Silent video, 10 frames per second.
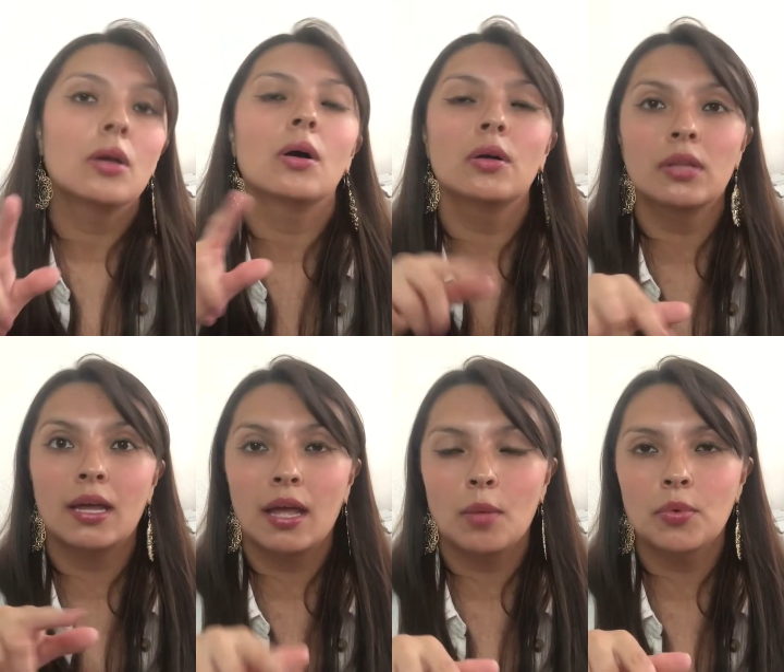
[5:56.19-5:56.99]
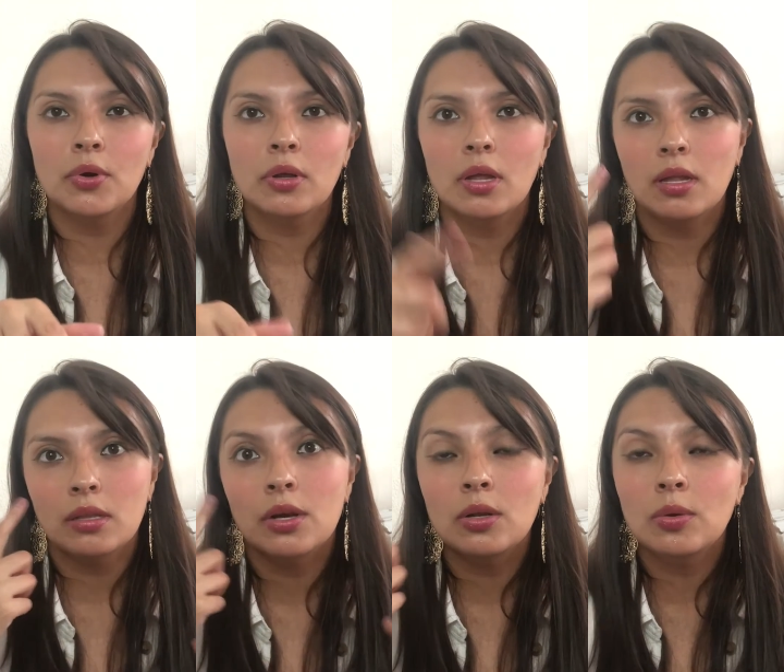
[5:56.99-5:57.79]
on the camera and
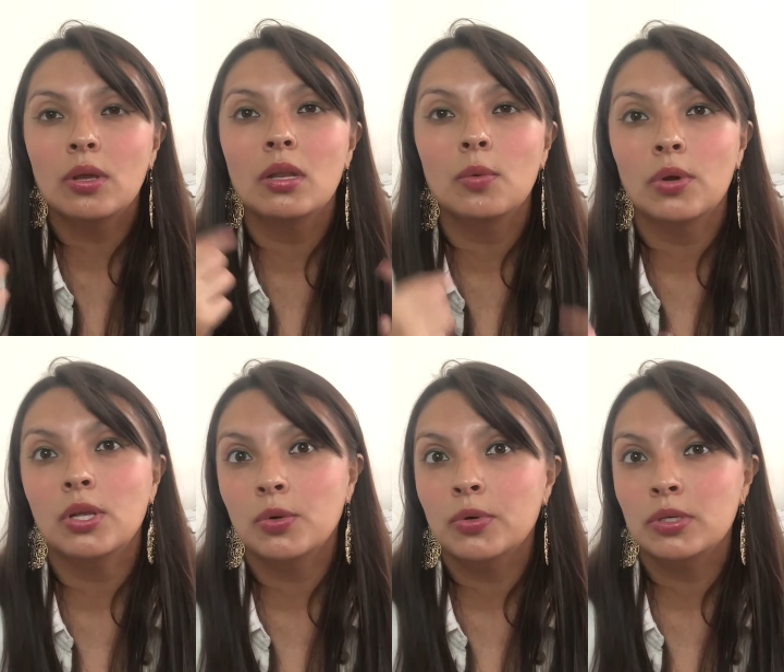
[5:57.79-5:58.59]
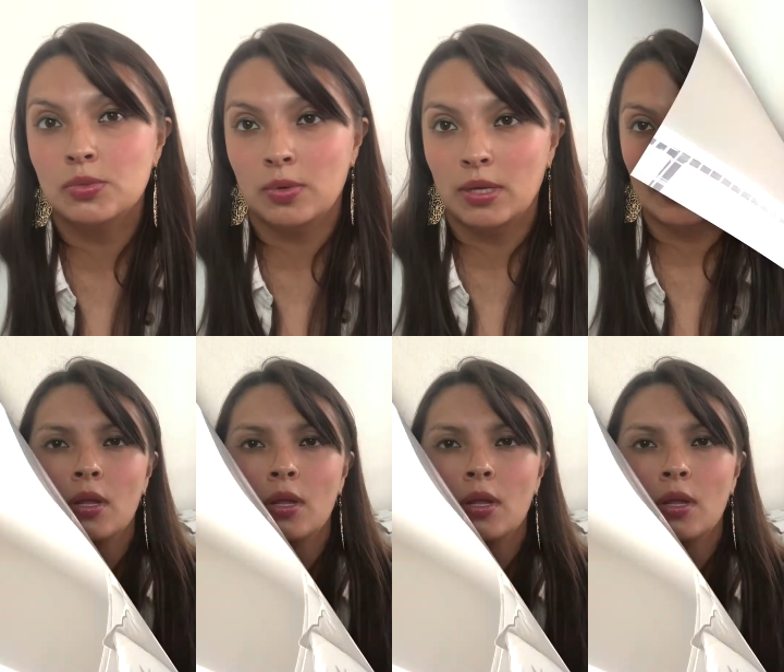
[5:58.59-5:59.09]
they're looking at what you are doing.